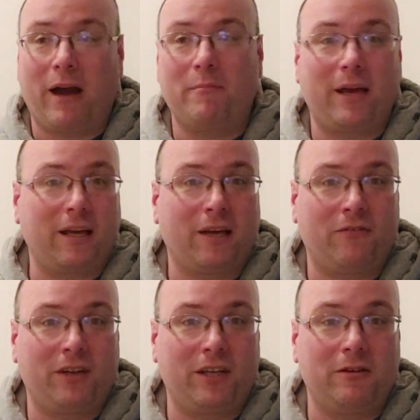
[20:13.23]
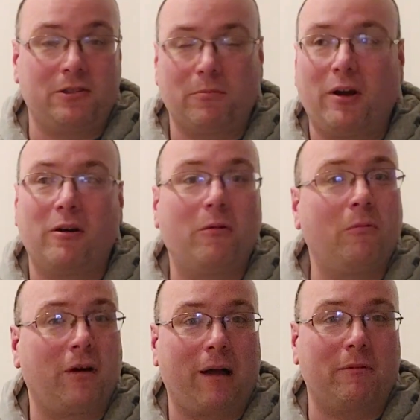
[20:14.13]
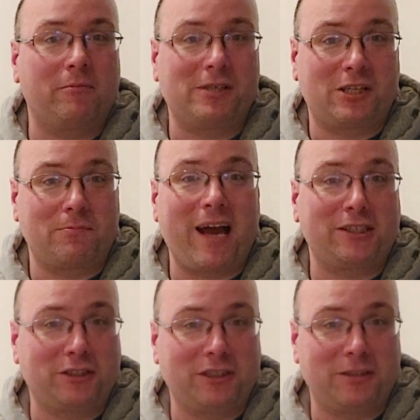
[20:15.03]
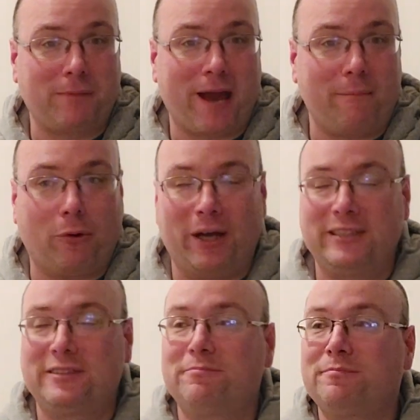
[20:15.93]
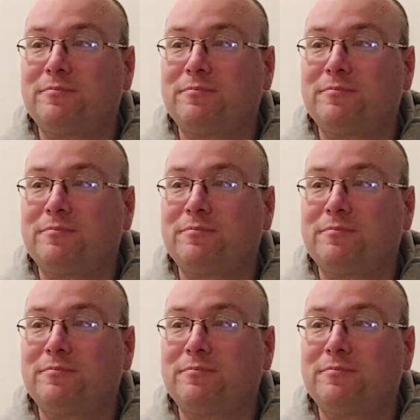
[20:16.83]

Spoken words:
I'm making a video tomorrow where I'm going to be smashing these bad boys.